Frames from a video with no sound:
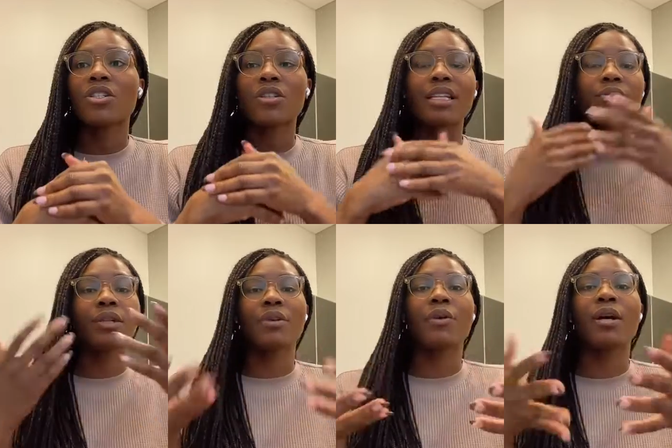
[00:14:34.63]
So that's
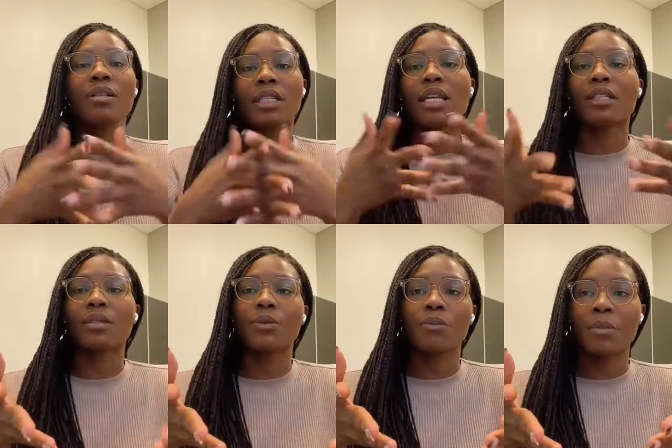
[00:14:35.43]
really what
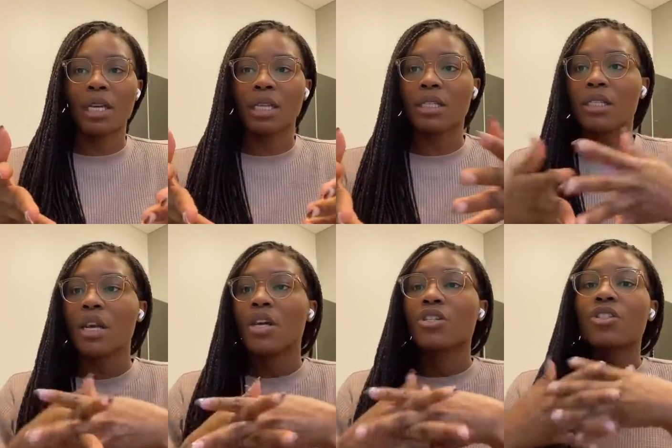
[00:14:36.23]
undetectable means.